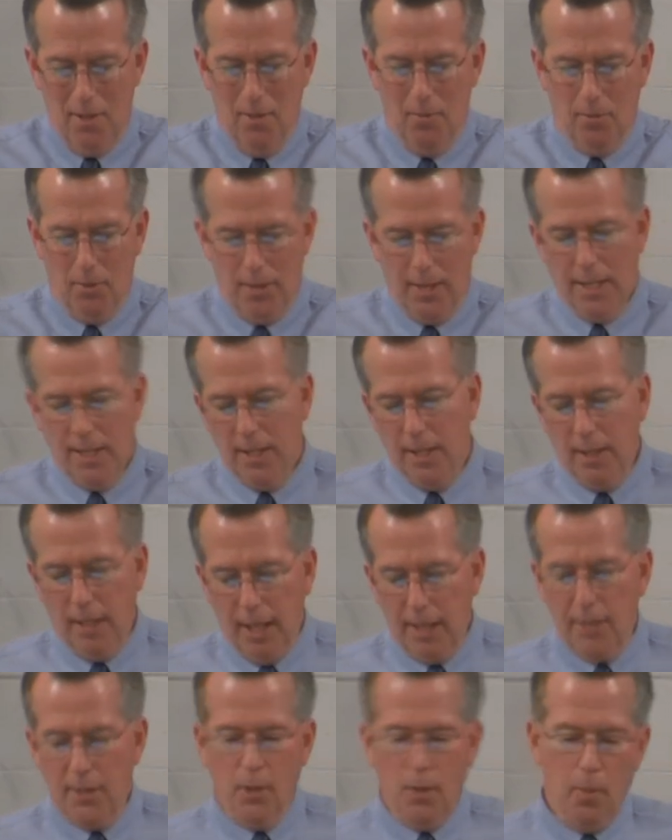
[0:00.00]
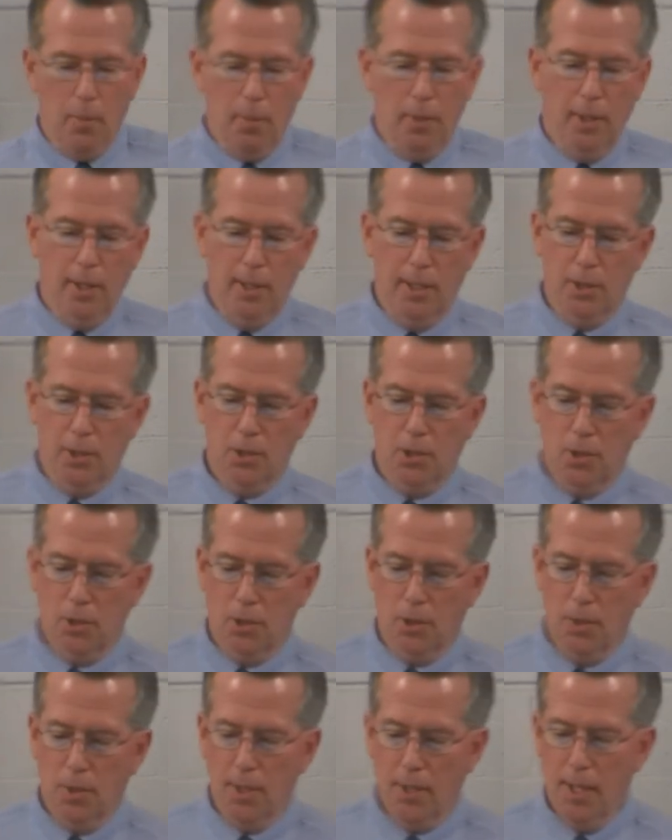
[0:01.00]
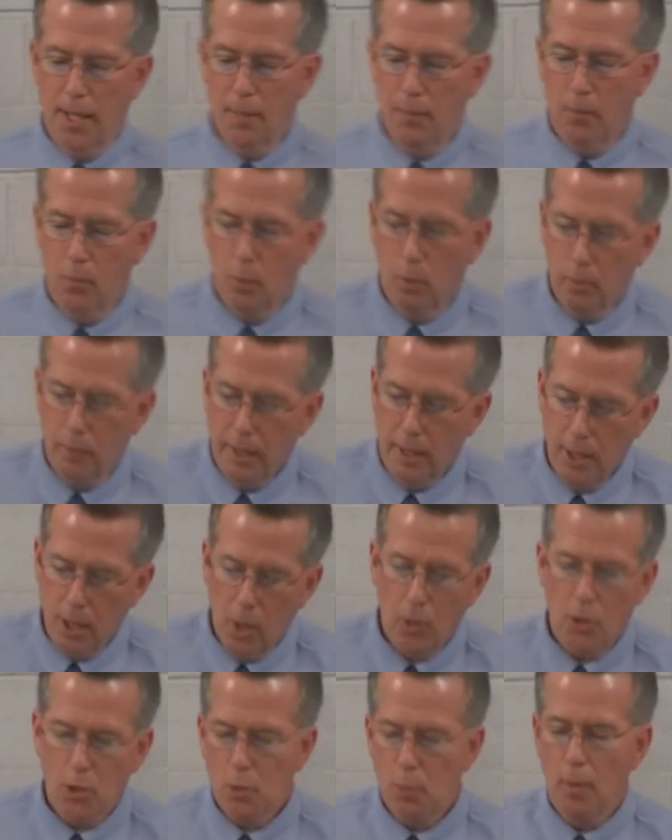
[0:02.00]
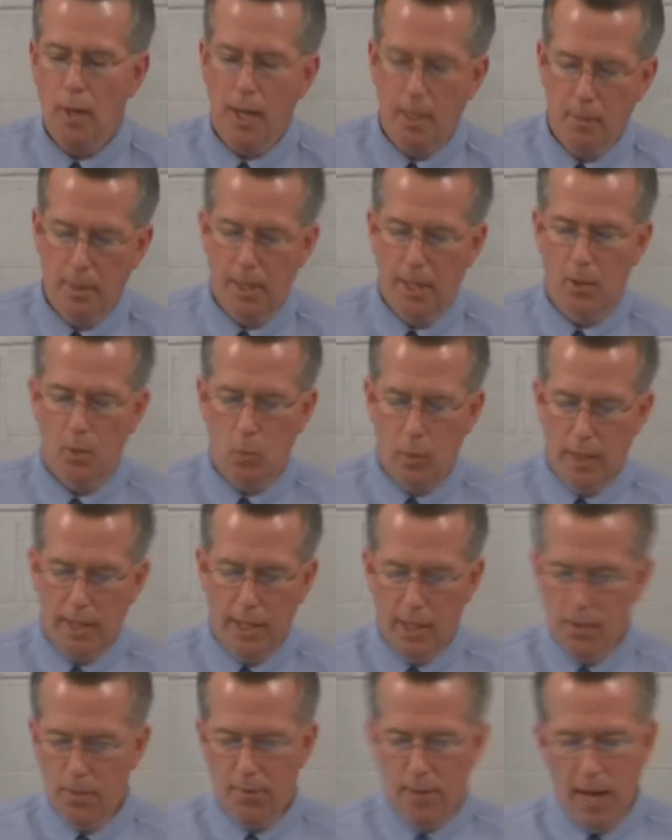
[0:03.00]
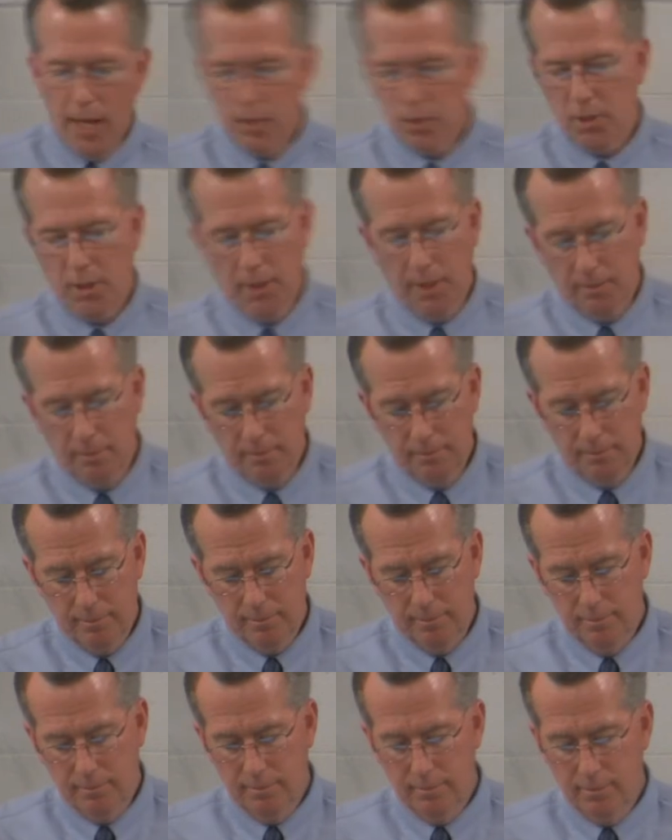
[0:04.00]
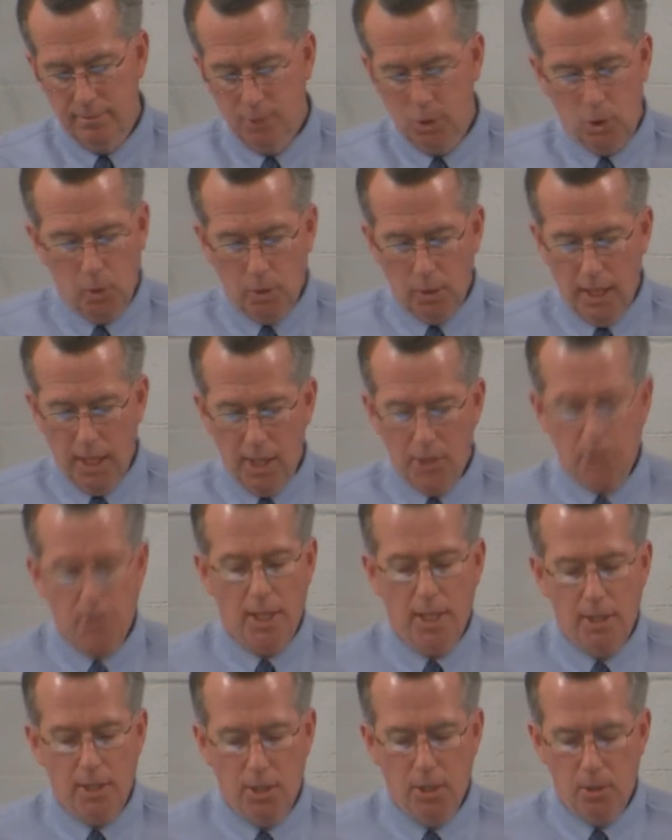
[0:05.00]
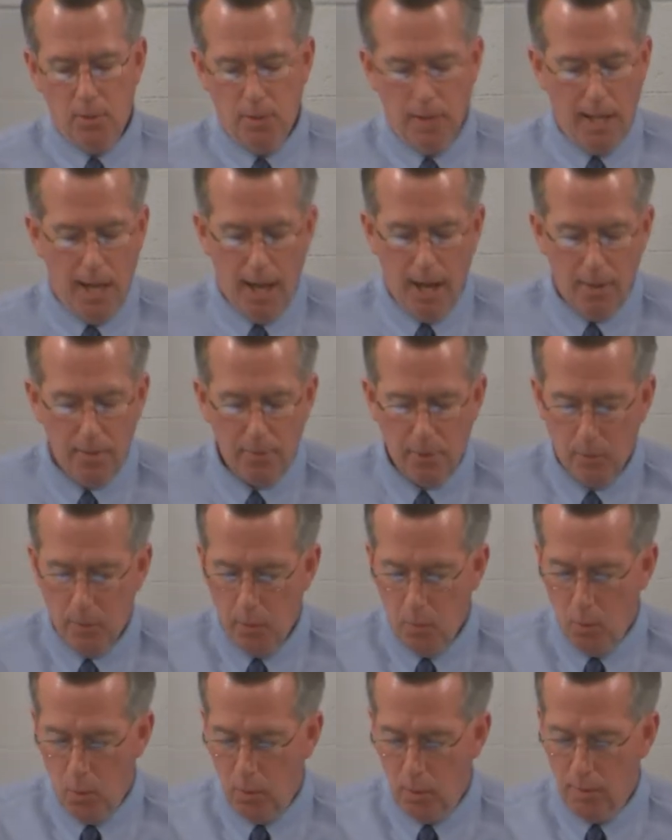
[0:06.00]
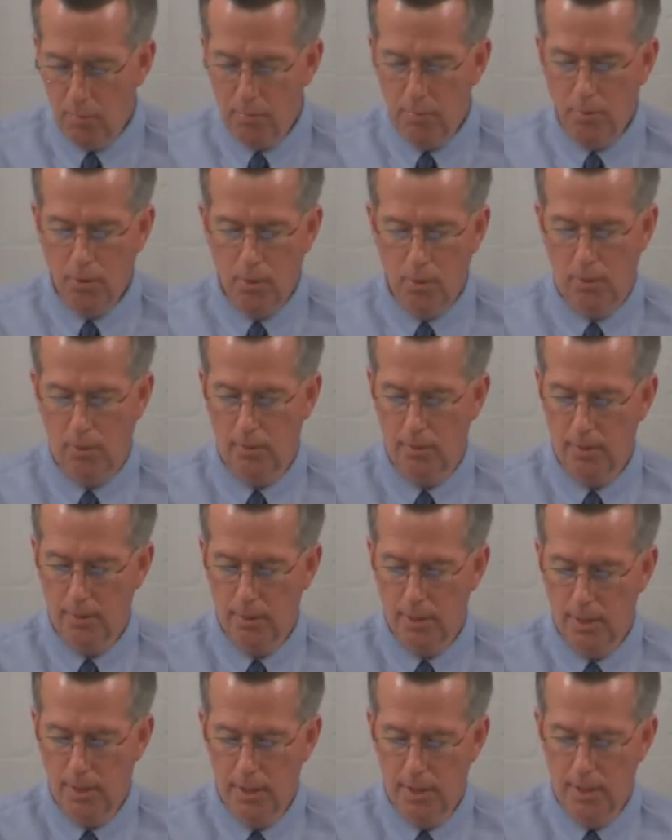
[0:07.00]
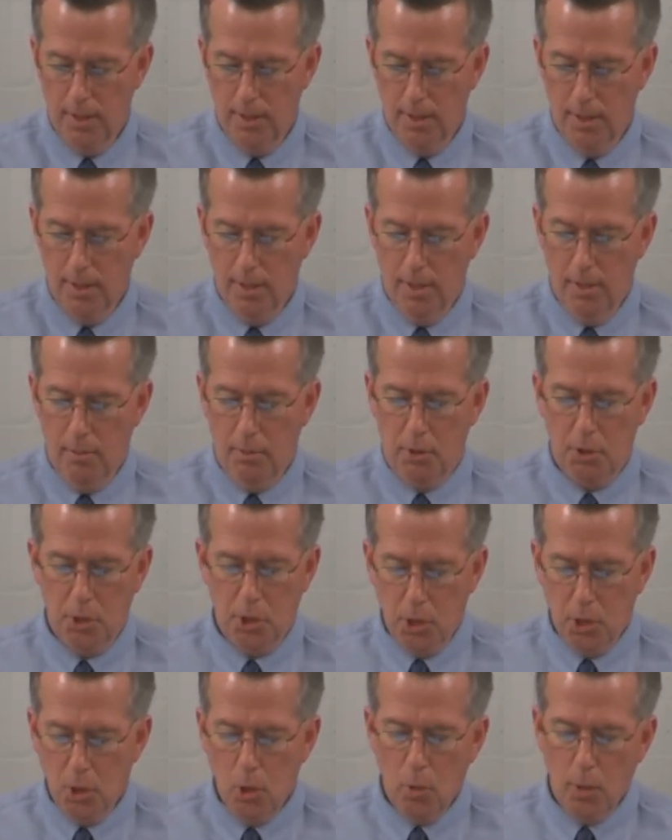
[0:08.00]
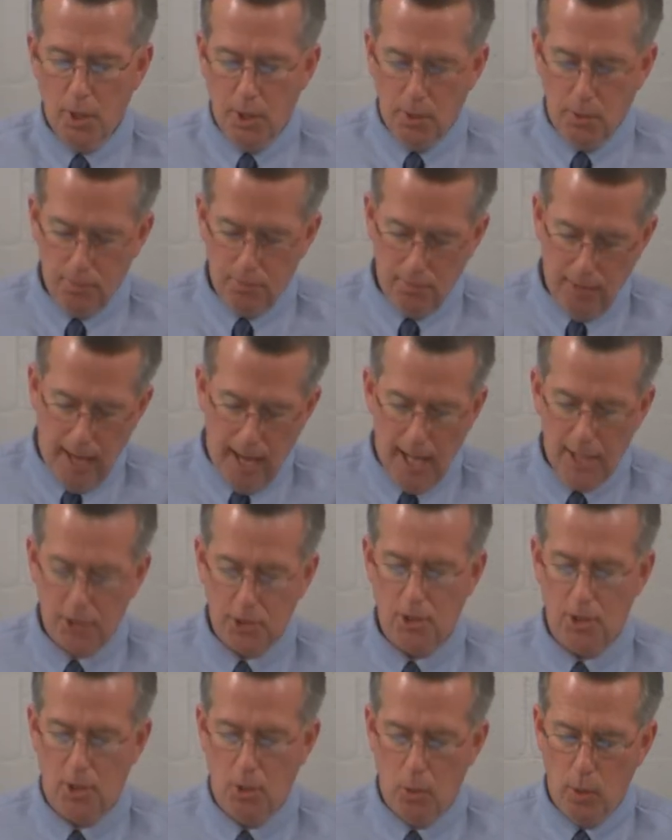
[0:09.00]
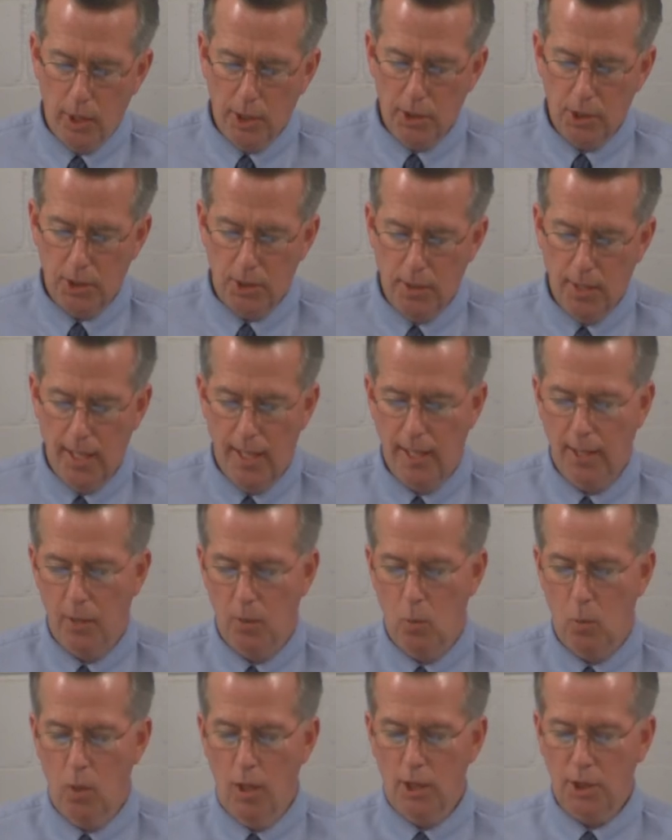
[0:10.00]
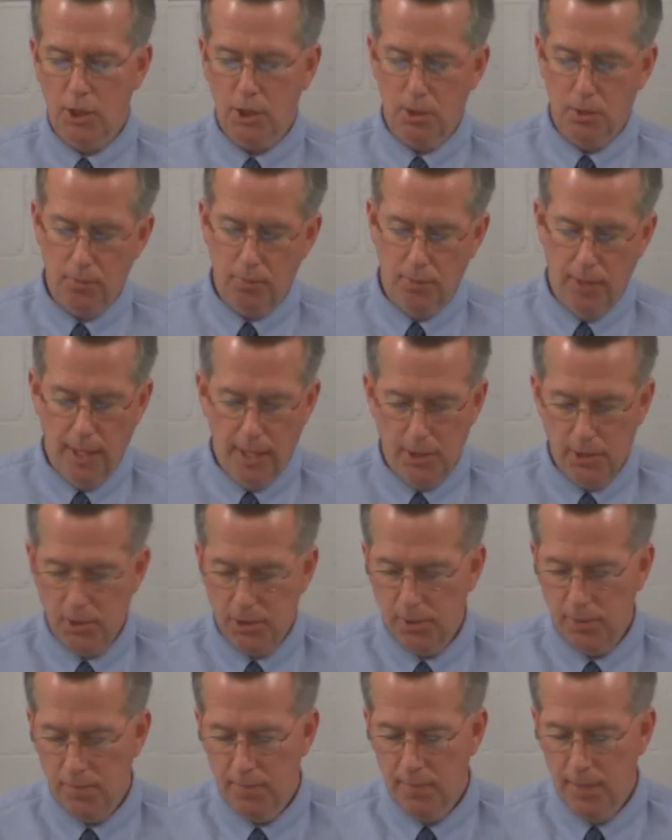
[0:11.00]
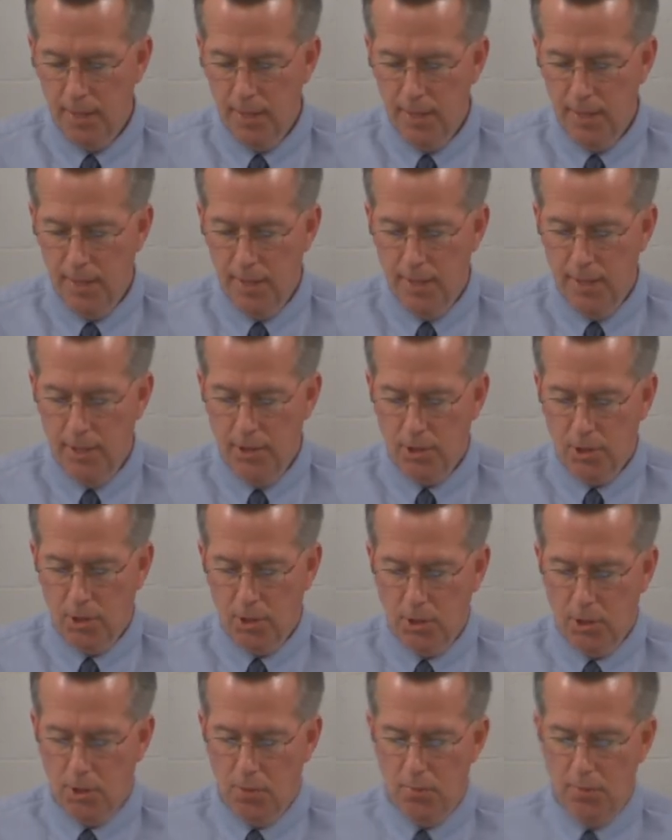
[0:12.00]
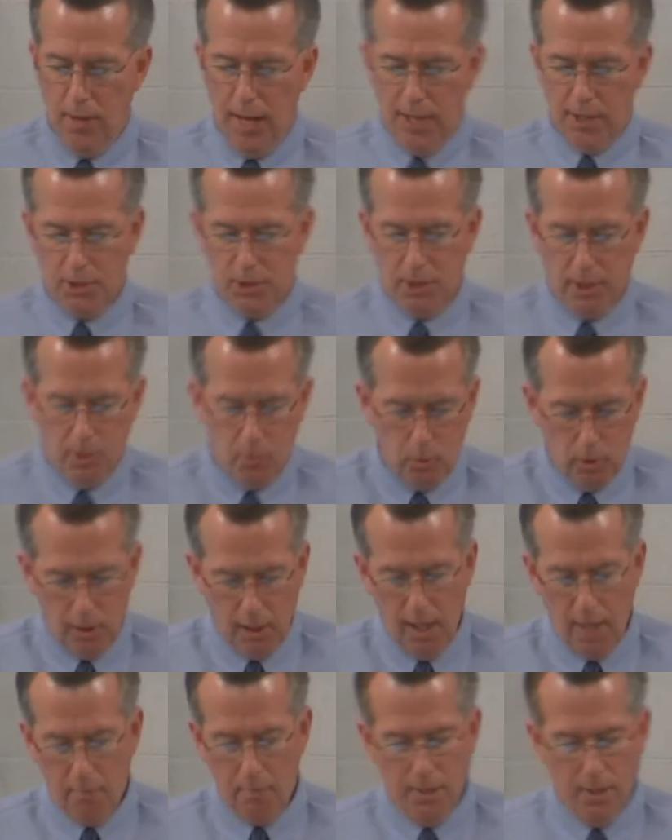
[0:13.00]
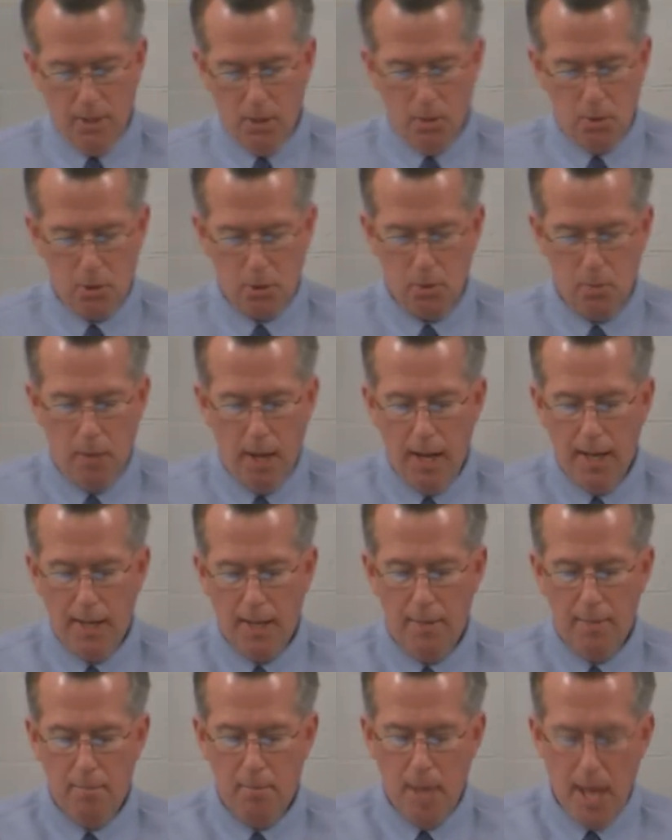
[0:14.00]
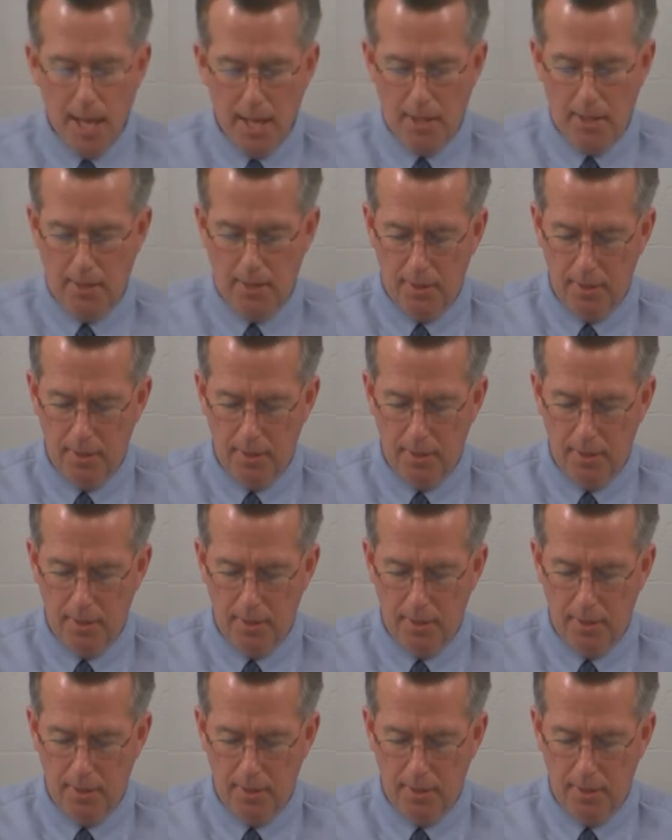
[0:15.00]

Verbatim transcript: For they neglect their appearance so that they will be noticed by men when they are fasting. Truly, I say to you, they have their reward in full. But you, when you fast, anoint your head and wash your face so that your fasting will not be noticed by men,